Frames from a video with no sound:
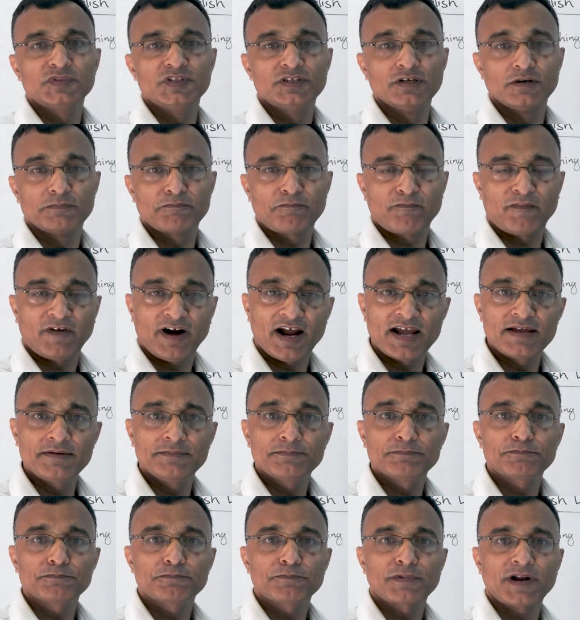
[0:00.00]
the
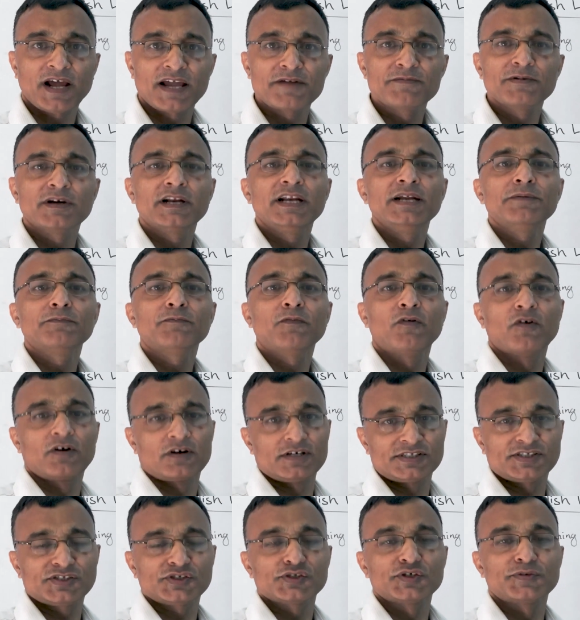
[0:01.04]
primary
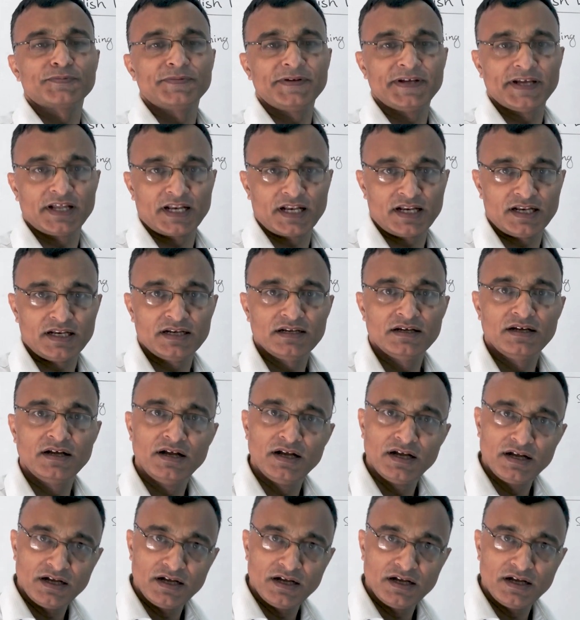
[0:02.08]
focus should be on